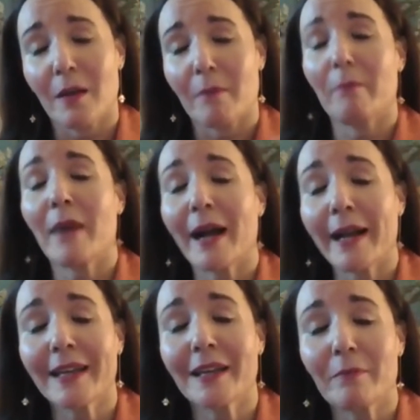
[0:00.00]

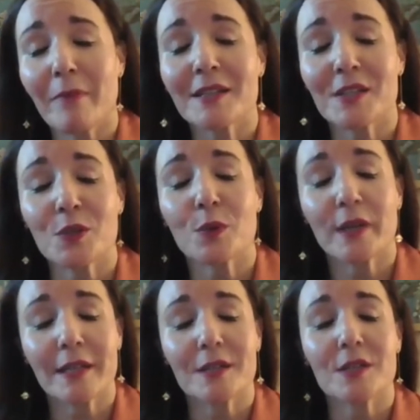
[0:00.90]
my
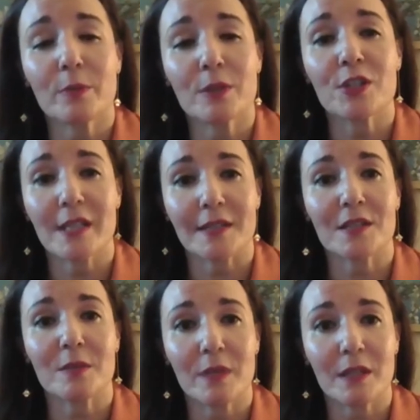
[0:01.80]
story is so much a
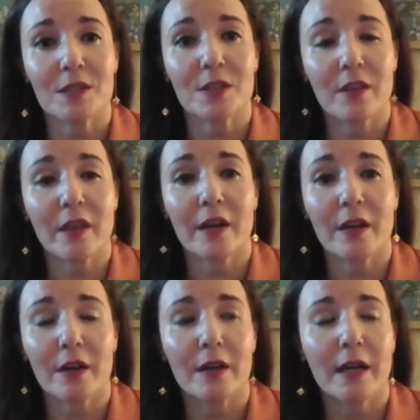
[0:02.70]
testament to
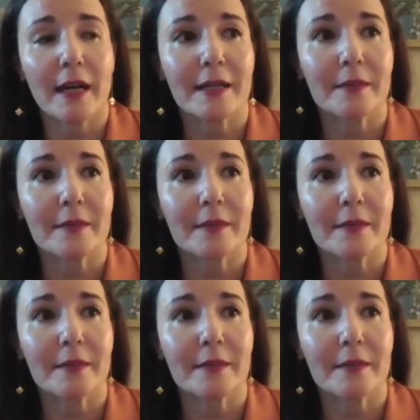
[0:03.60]
their